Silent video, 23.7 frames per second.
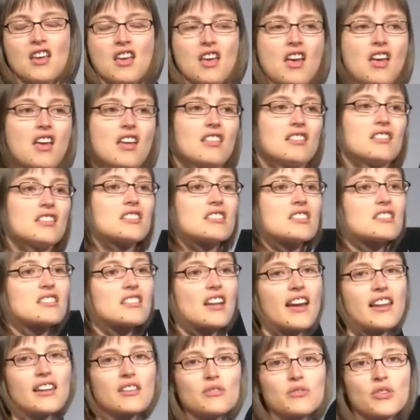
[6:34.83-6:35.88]
And this is
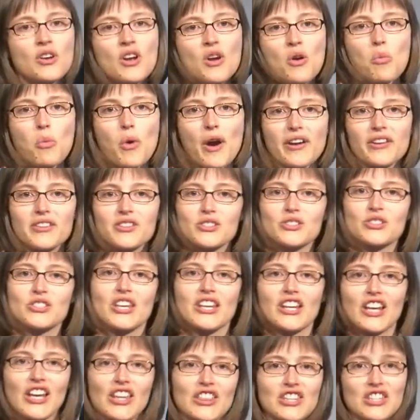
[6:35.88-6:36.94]
kind of where there's
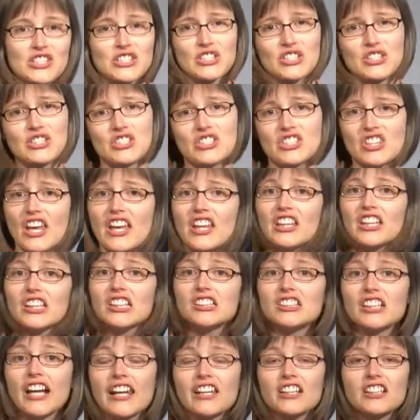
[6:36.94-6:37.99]
like this is slightly
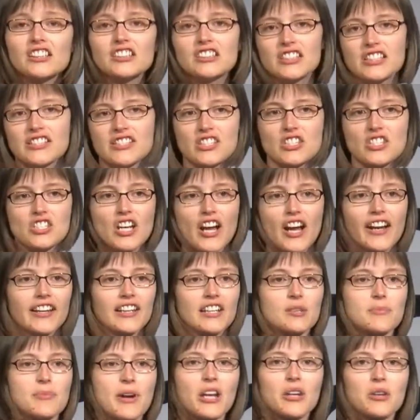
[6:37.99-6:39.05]
heretical because it's
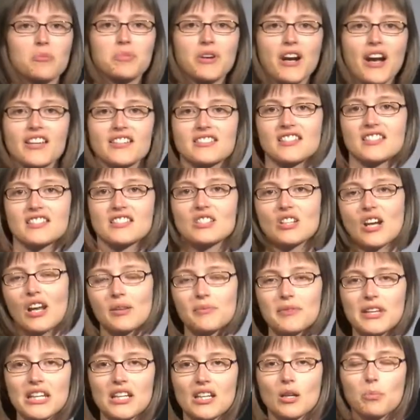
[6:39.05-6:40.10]
talking about a process and
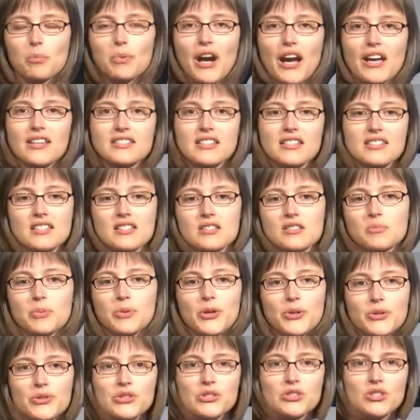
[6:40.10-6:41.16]
automating a process as
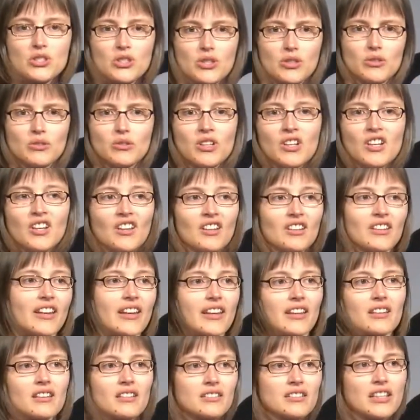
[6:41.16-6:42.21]
opposed to
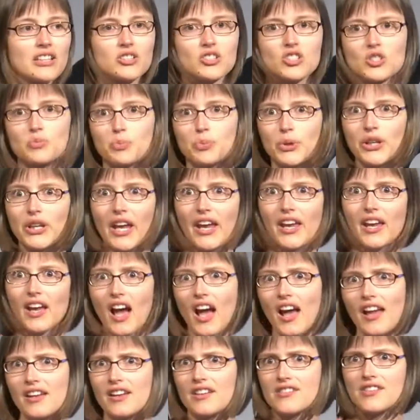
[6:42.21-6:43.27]
like, let's just put
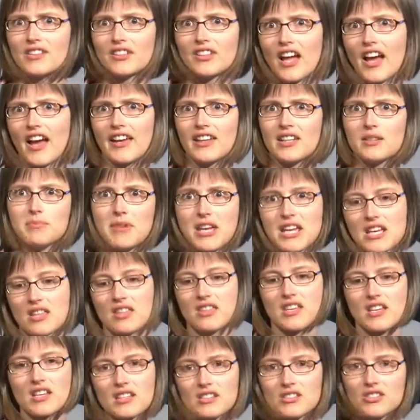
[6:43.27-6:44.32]
AI on the line and make
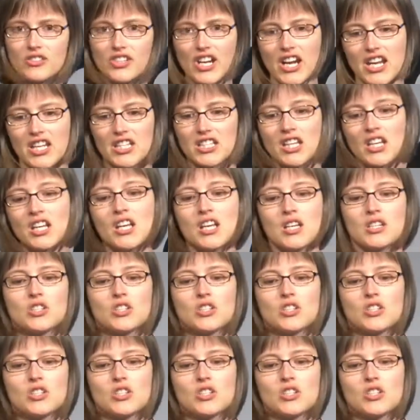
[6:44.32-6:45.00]
things great.